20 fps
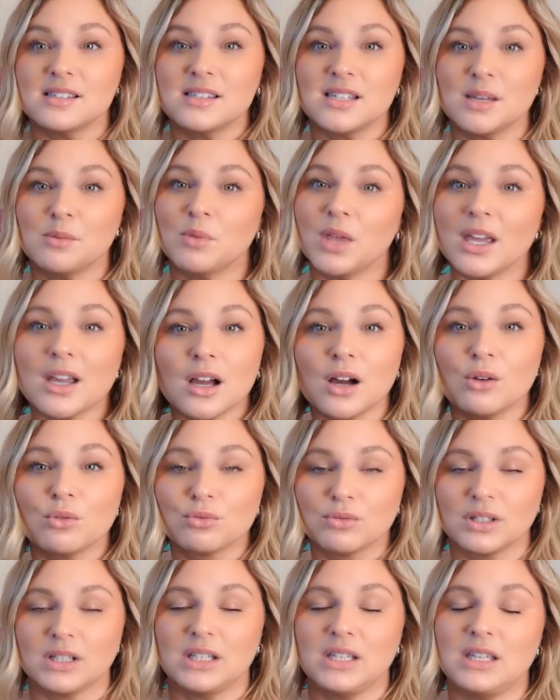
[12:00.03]
seem like a
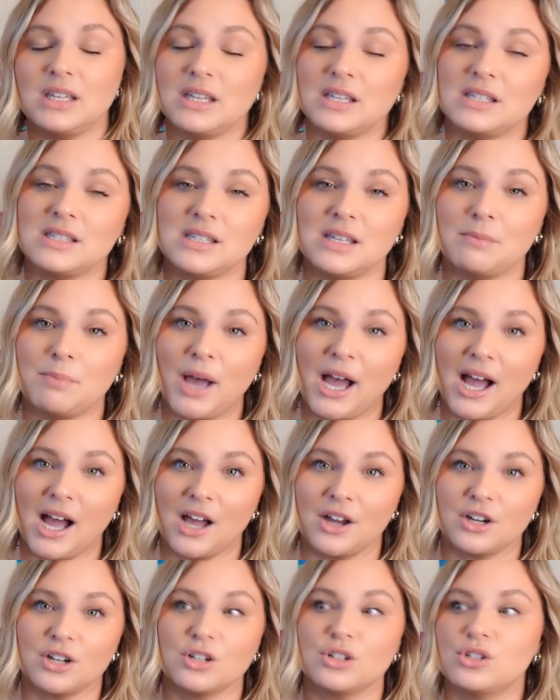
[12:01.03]
really easy
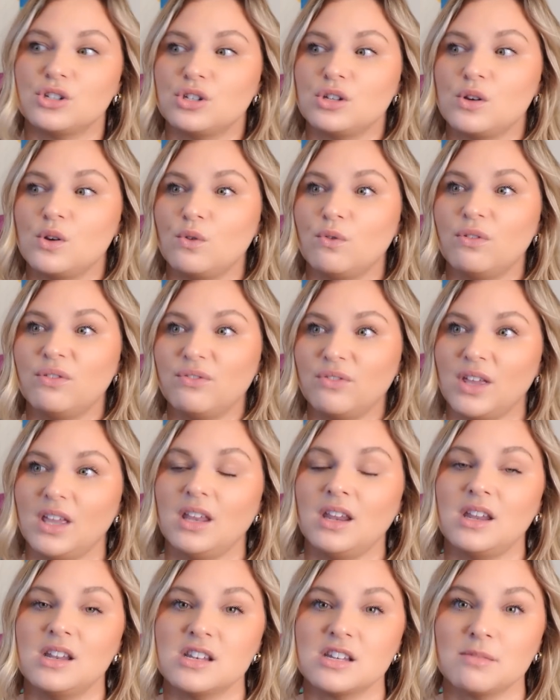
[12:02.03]
pattern to
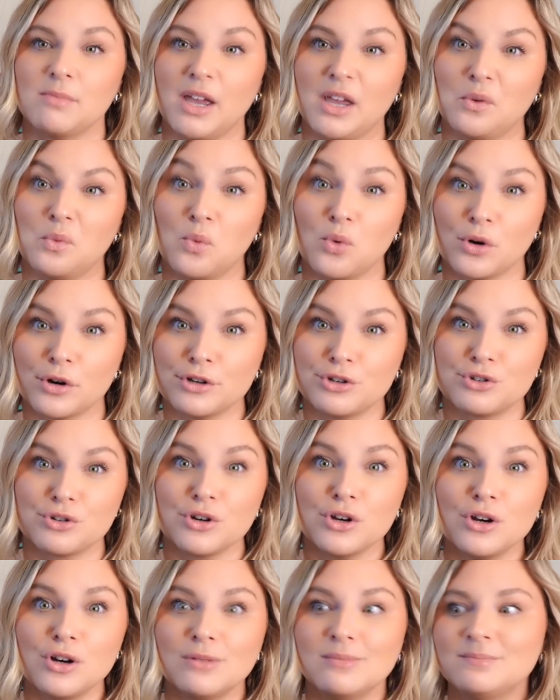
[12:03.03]
fit into my
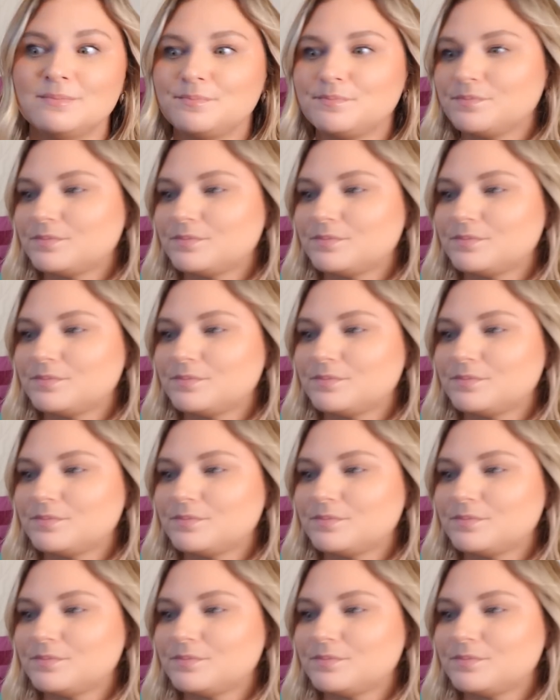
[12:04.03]
wardrobe.